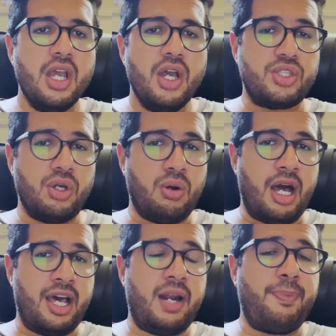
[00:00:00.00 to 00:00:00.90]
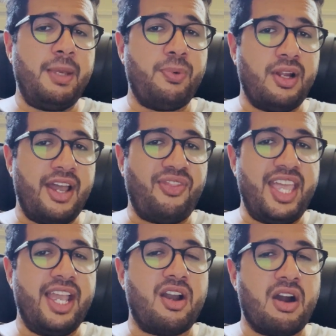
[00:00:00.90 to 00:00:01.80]
So a lot of people I
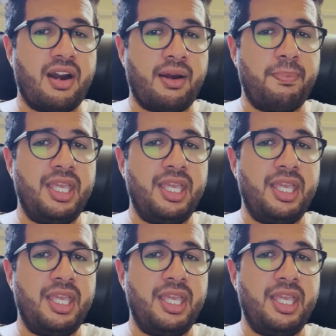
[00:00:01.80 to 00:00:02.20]
think are